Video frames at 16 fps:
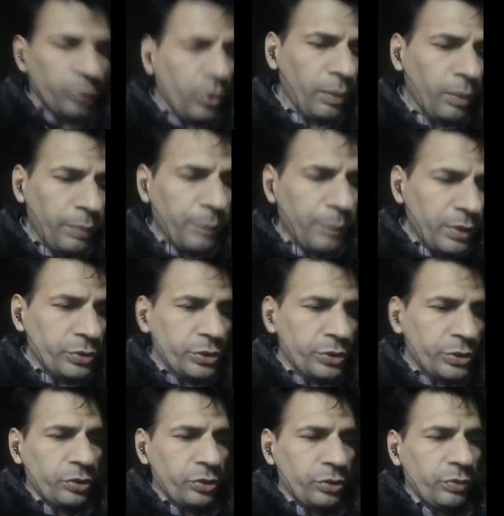Poor people
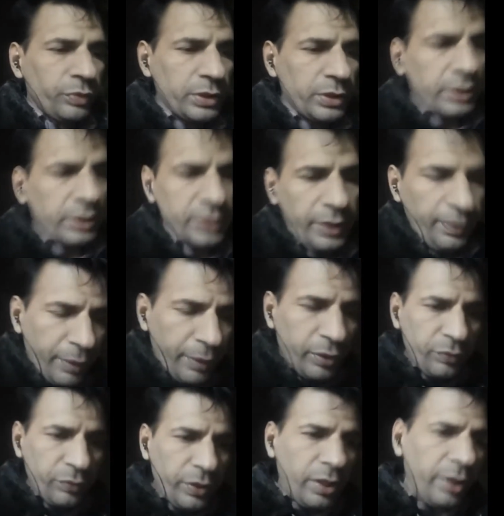used to visit State
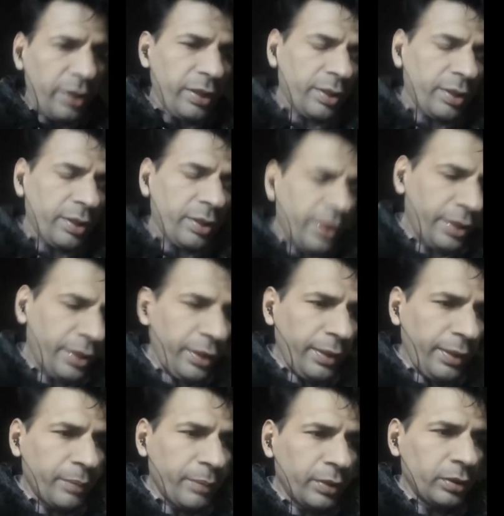Bank of India
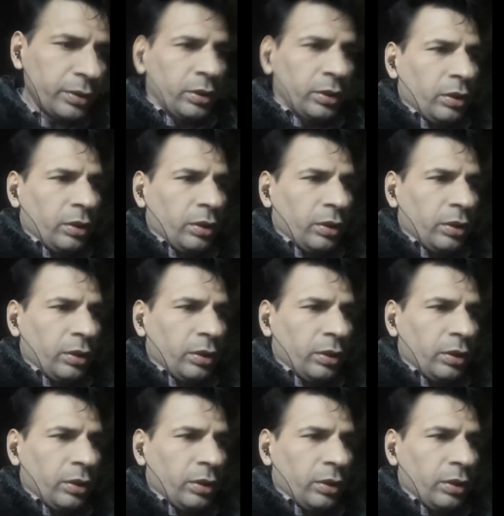ATM.